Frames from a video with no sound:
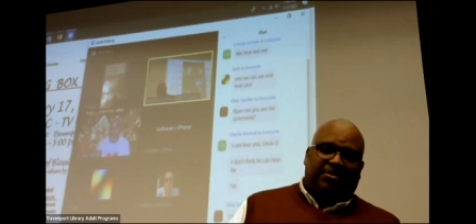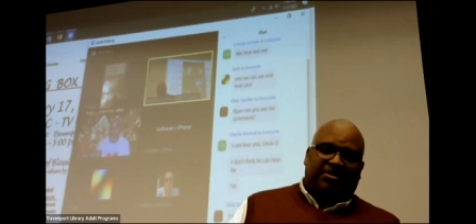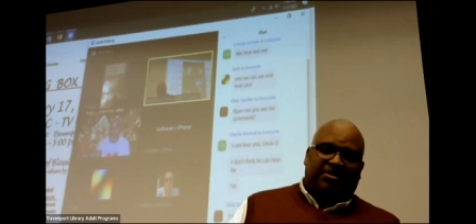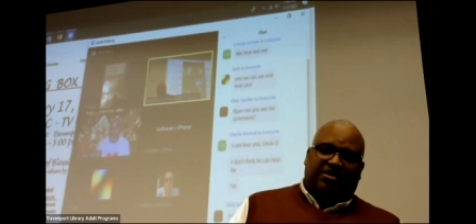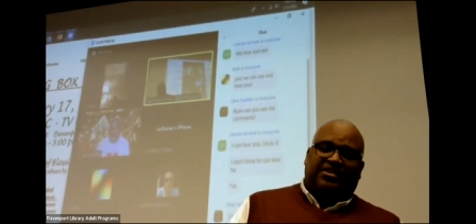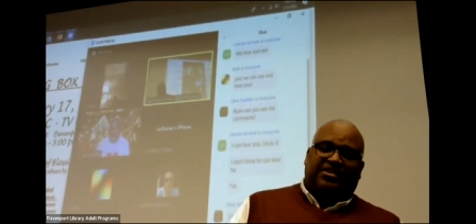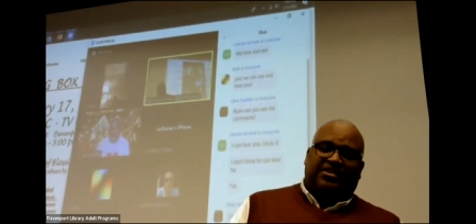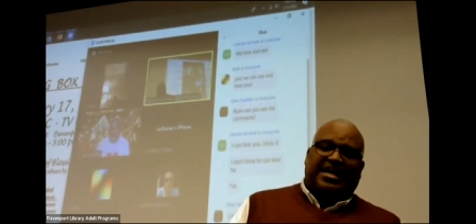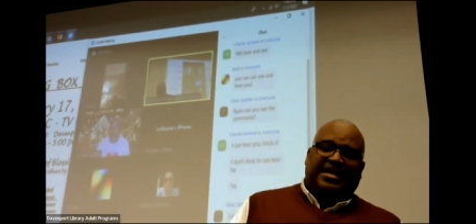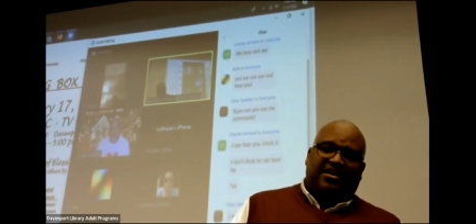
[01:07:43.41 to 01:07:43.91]
a
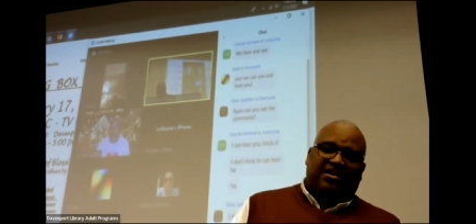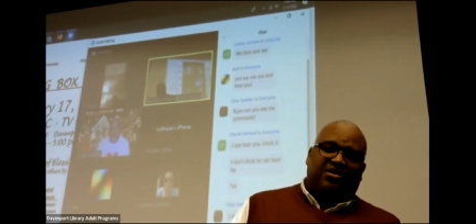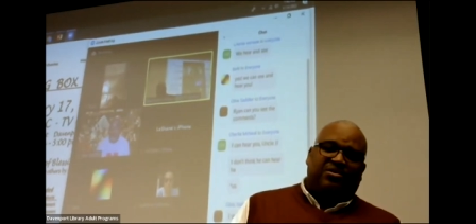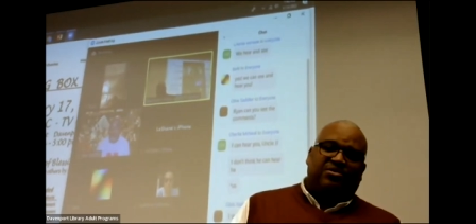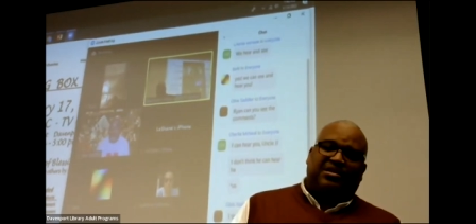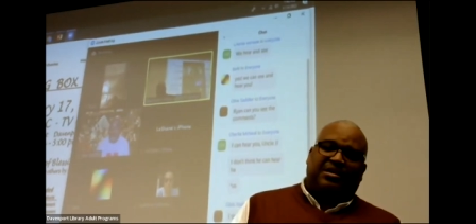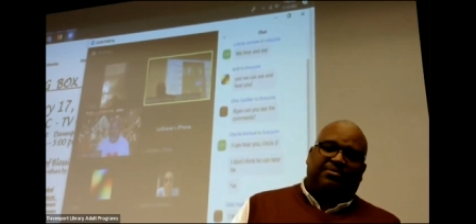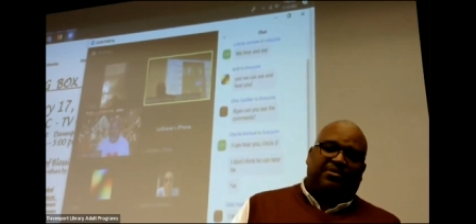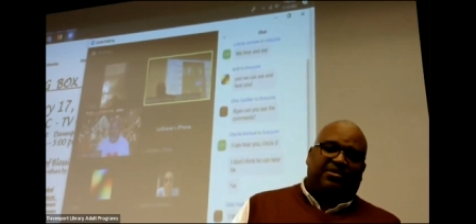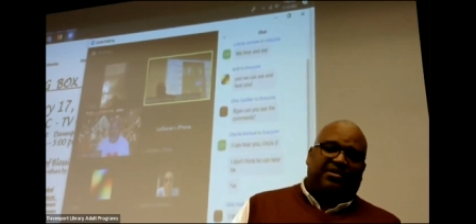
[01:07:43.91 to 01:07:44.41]
society to
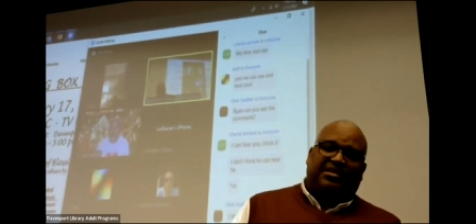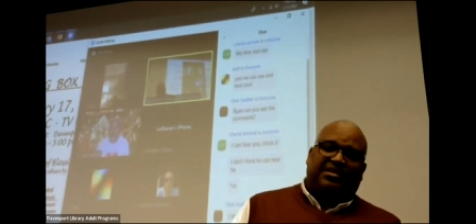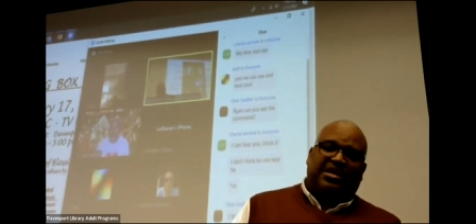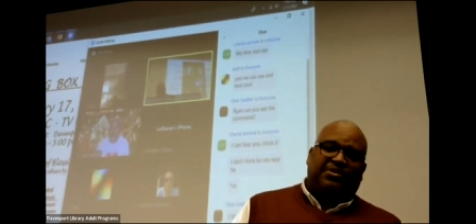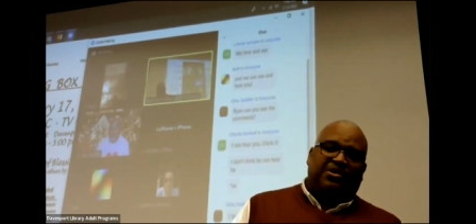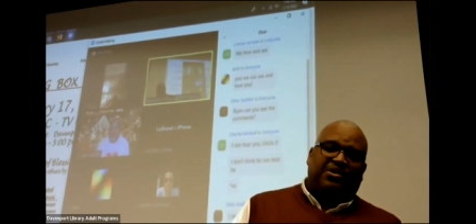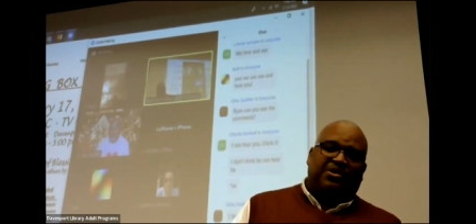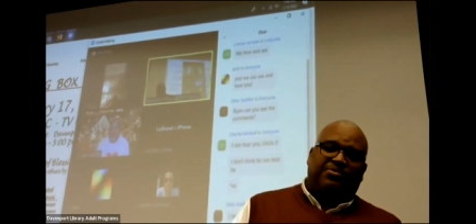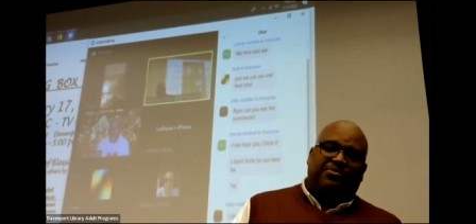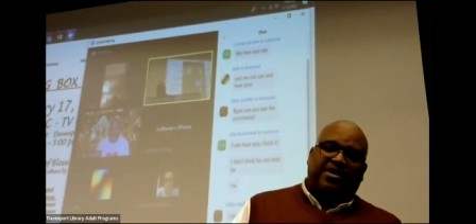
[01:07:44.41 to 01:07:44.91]
do something that
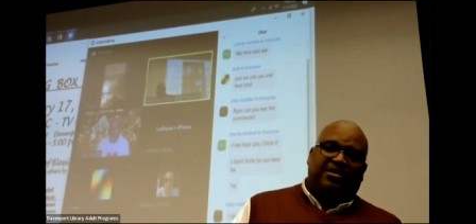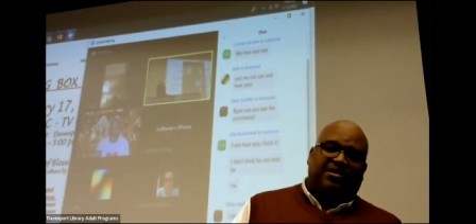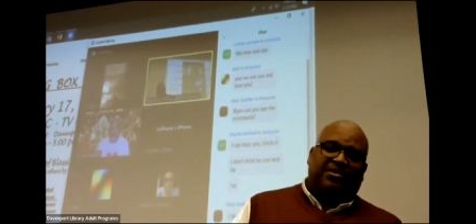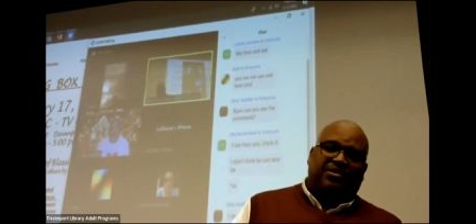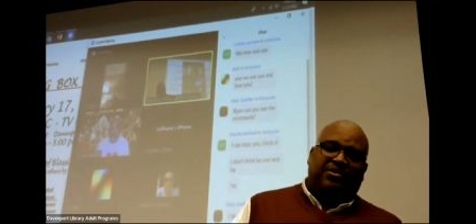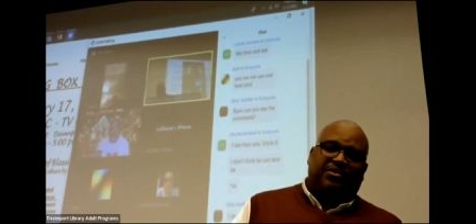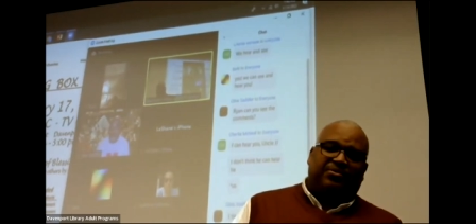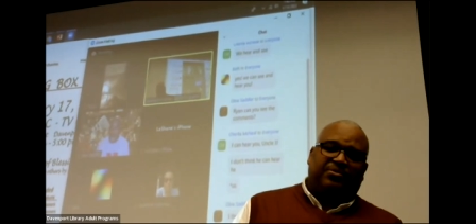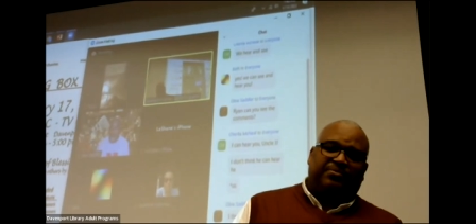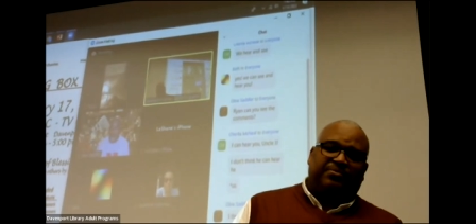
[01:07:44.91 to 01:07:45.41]
they weren't ready
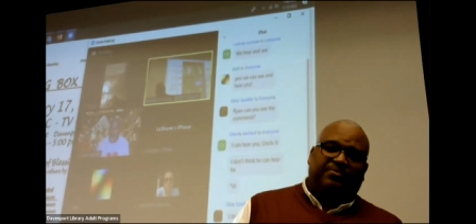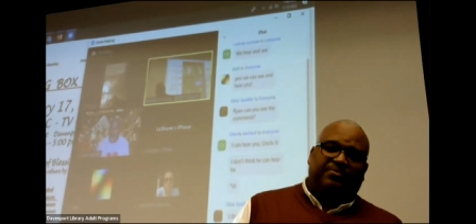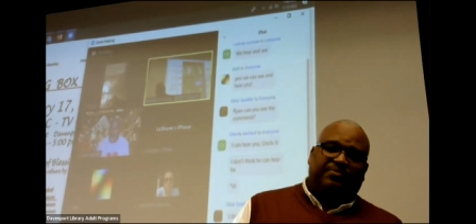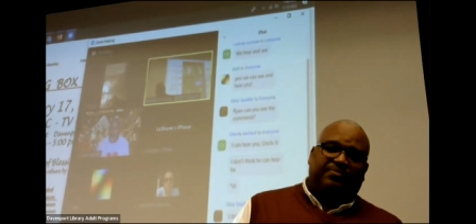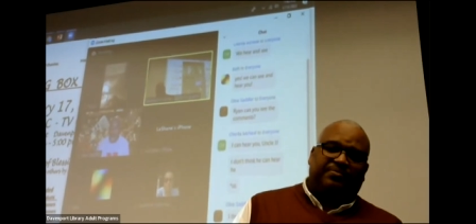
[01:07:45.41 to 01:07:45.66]
to do.